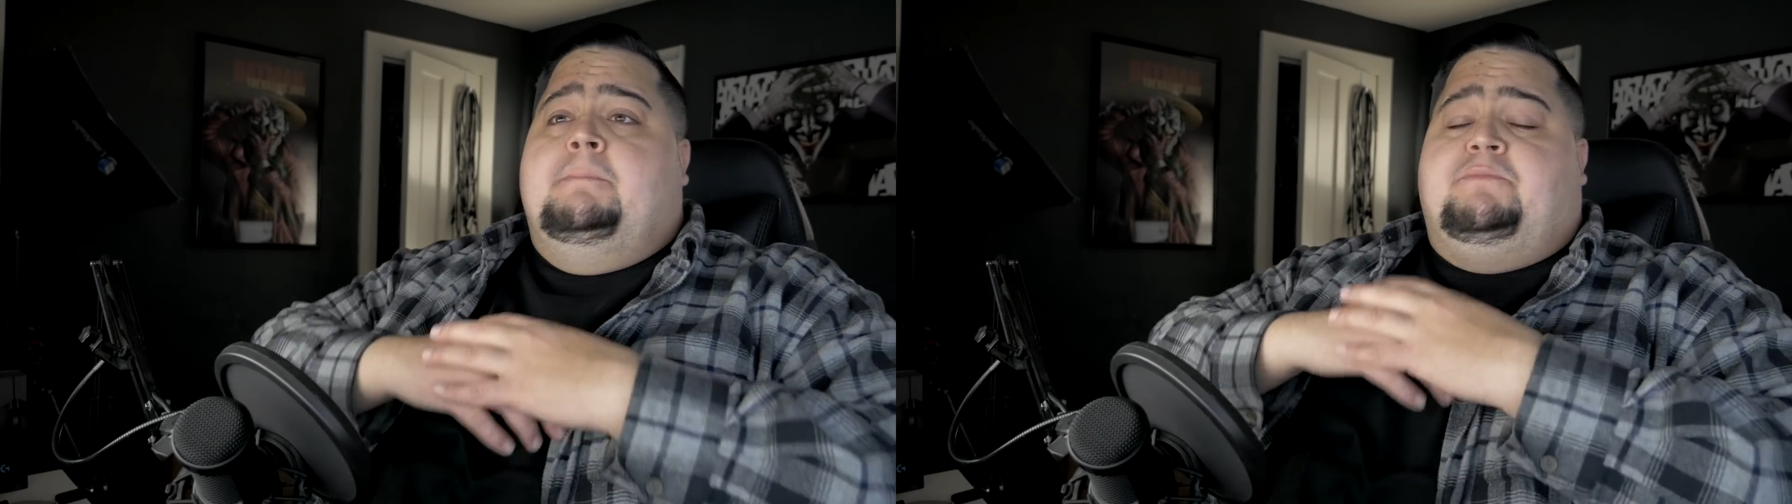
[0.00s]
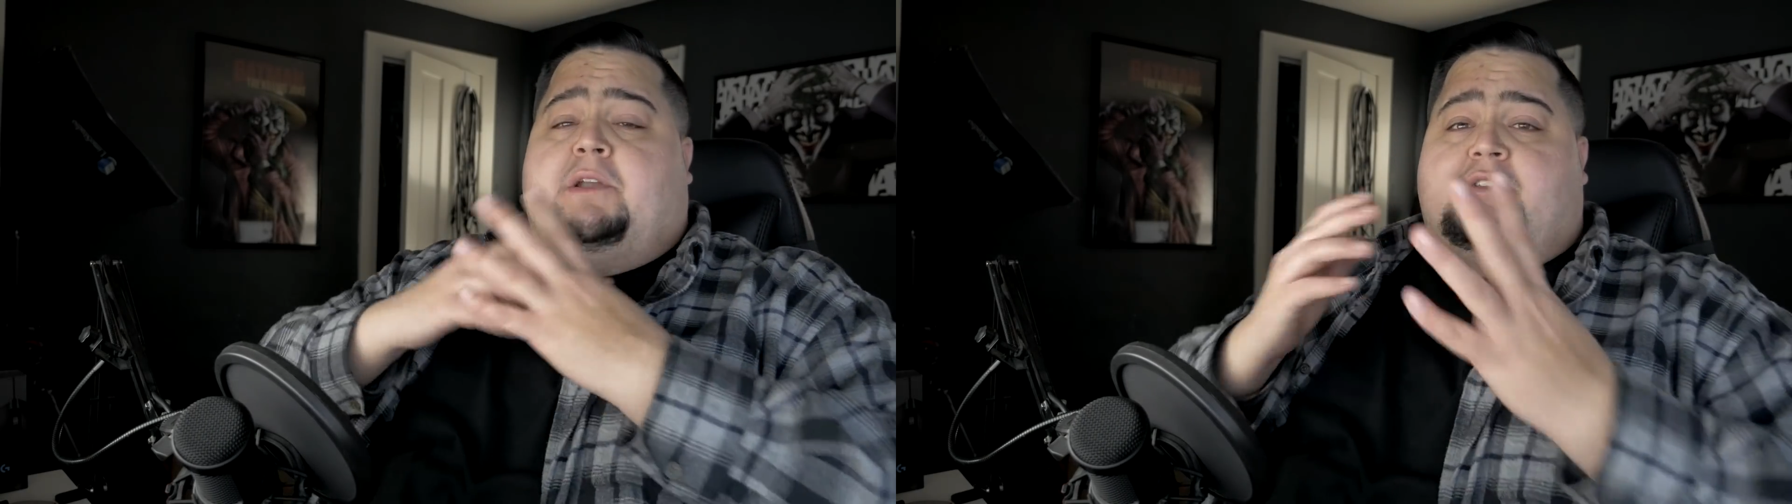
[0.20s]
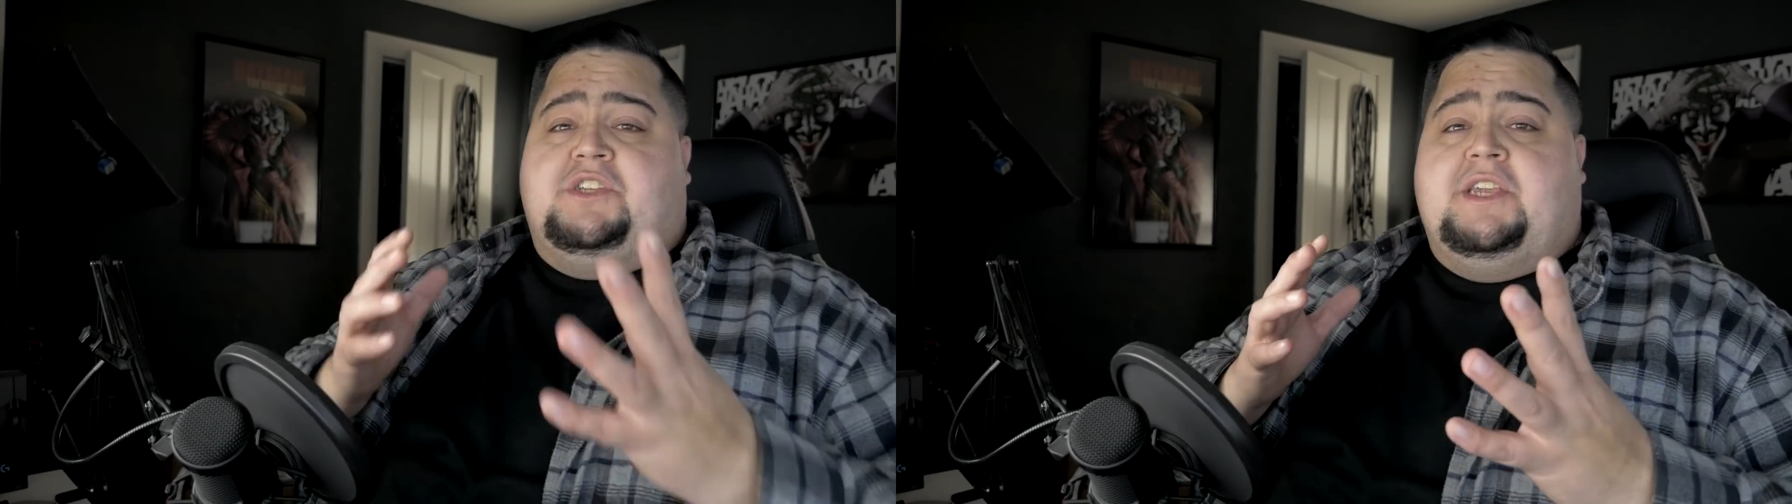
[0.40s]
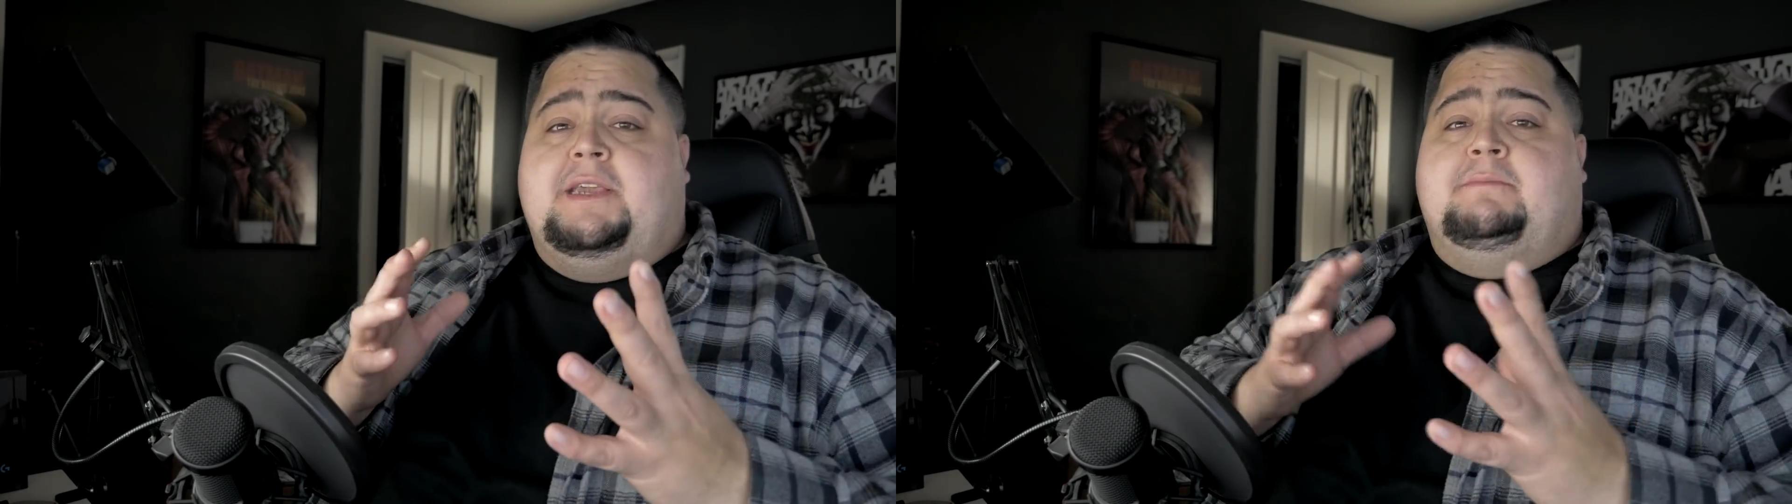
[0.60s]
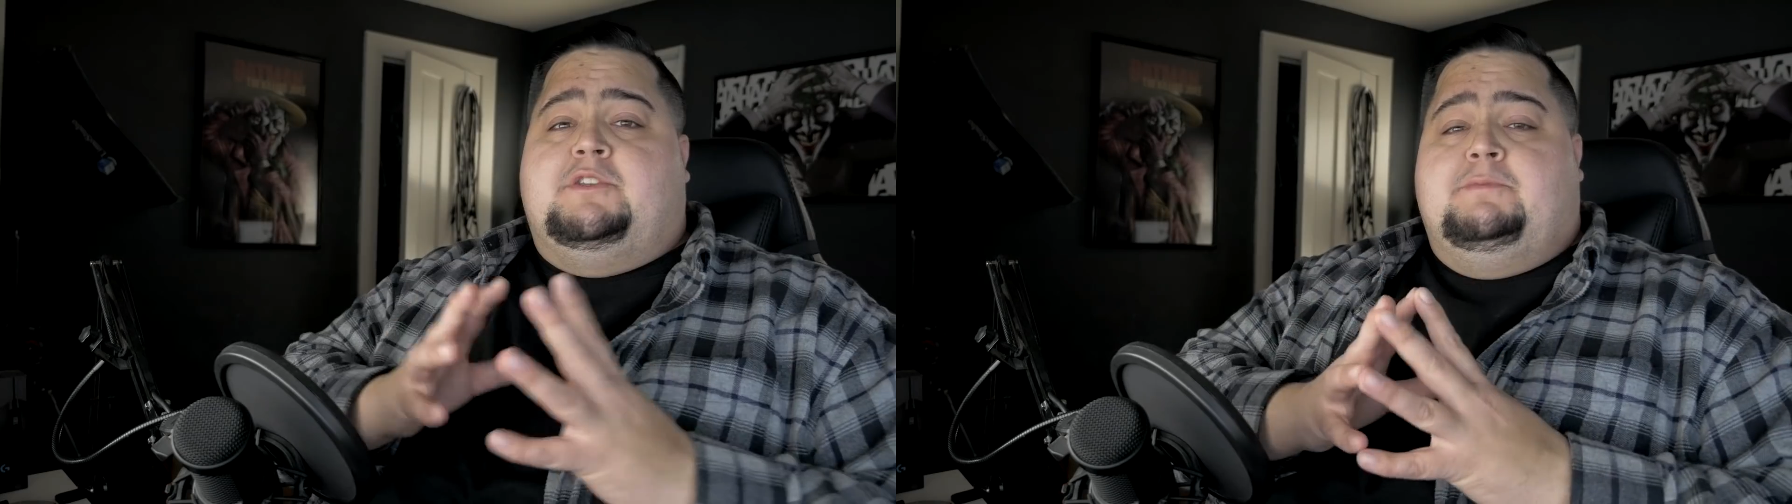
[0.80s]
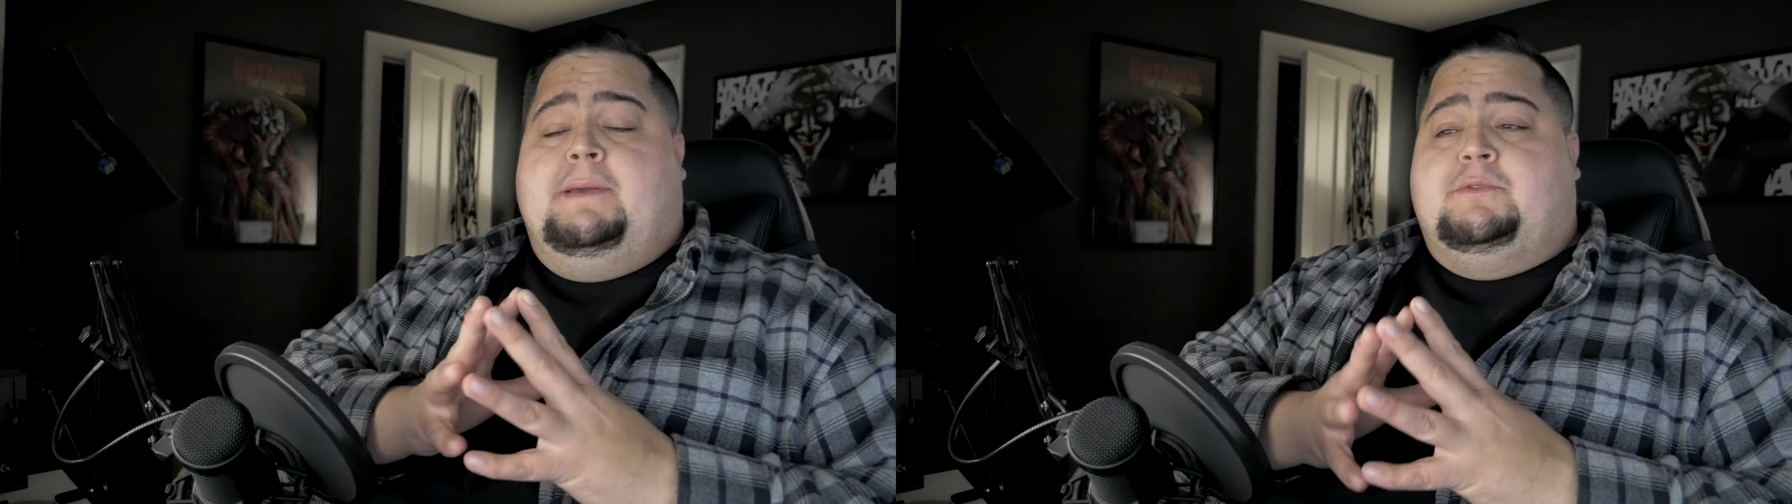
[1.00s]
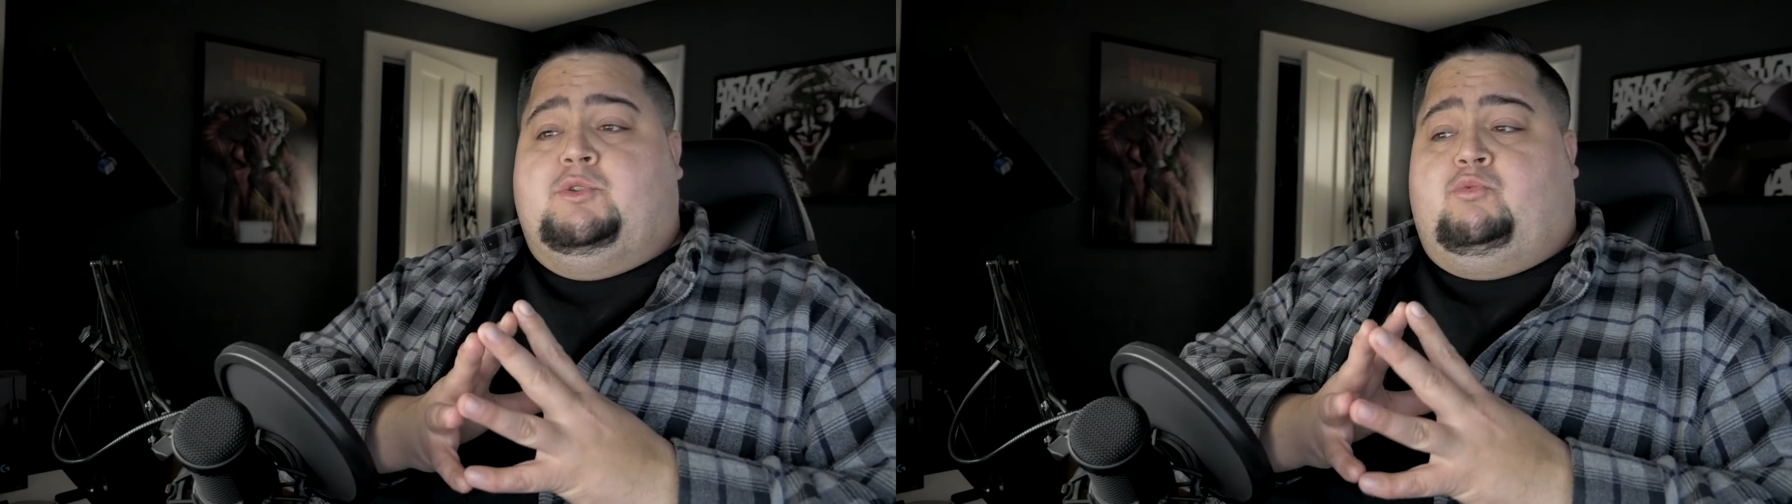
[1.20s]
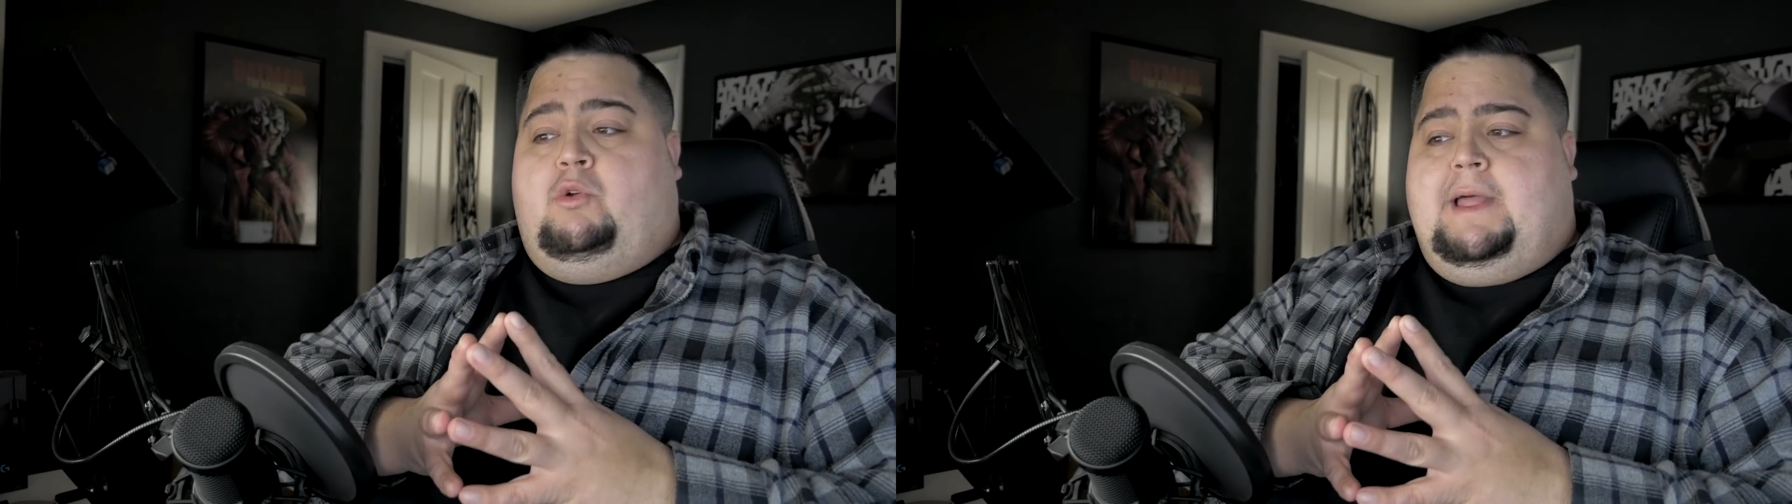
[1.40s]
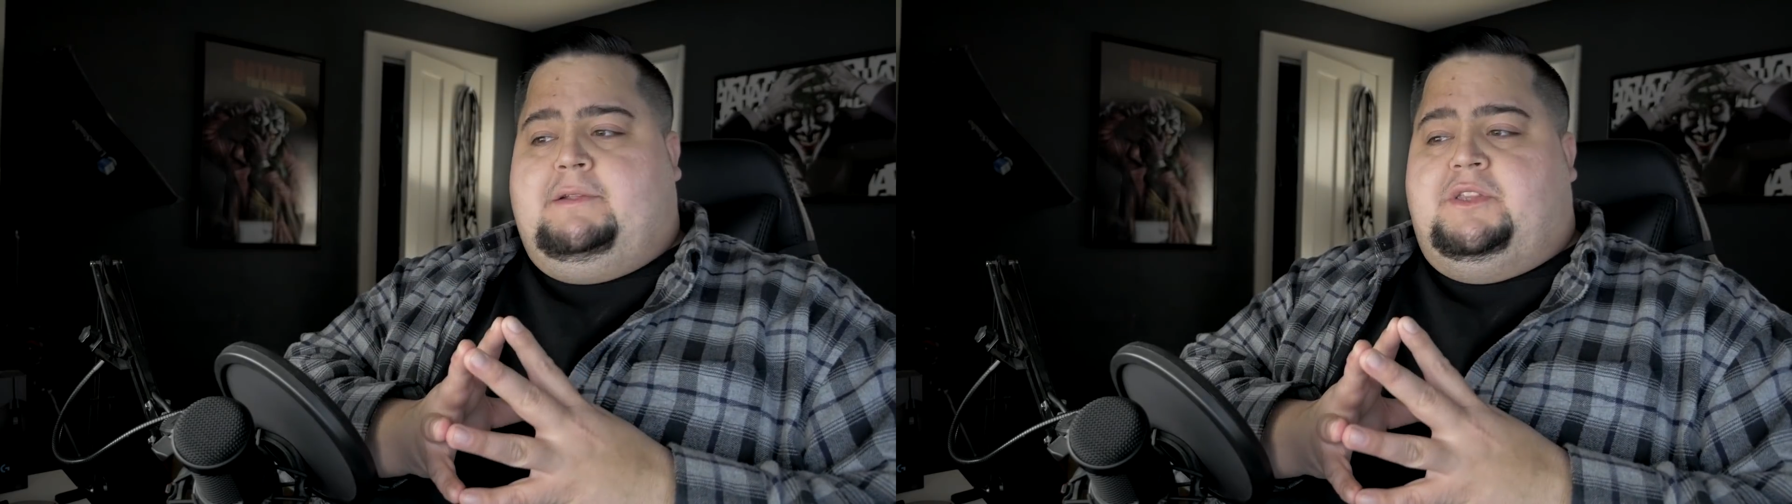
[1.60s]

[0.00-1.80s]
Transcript: their team to be able to roll out